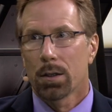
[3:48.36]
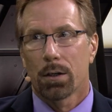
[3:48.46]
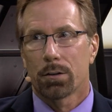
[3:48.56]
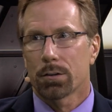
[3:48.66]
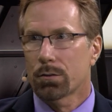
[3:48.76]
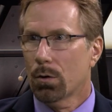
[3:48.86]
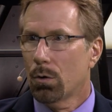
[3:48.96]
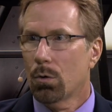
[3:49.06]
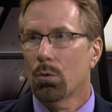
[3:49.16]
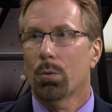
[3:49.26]
you know, just the
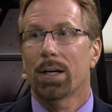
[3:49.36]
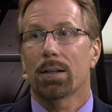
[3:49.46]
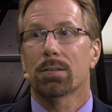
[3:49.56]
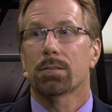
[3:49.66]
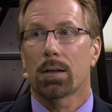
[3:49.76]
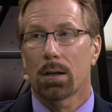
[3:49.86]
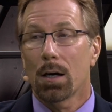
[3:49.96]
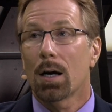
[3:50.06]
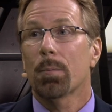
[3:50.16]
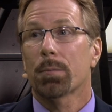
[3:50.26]
whole way it's set
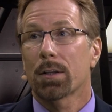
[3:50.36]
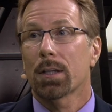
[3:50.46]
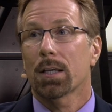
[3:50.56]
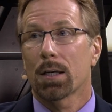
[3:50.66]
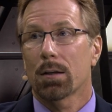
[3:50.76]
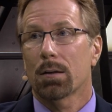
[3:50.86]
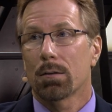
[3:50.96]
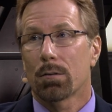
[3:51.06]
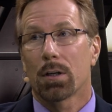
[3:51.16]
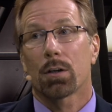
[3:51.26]
up, that they get
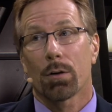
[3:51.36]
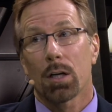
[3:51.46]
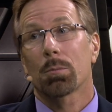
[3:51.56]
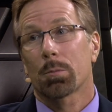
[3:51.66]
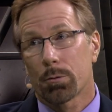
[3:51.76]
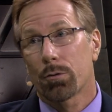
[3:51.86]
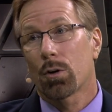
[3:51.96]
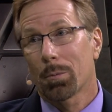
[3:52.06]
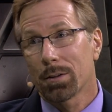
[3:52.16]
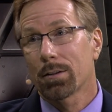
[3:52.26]
incredible
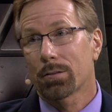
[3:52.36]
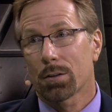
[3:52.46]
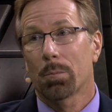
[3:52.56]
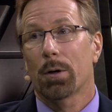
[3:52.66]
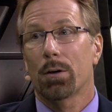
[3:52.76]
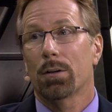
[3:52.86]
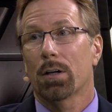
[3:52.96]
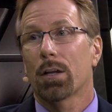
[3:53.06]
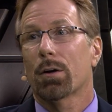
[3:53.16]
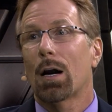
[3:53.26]
performance as compared to
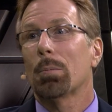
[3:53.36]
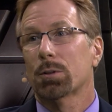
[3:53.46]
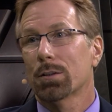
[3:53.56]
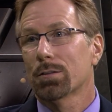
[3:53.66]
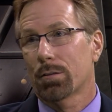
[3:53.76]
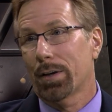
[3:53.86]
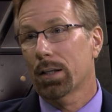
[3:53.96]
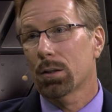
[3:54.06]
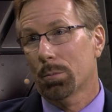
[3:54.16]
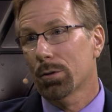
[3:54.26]
other options
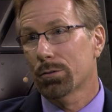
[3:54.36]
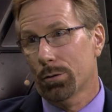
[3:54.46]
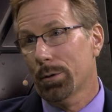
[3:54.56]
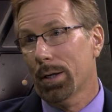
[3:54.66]
available to yeah.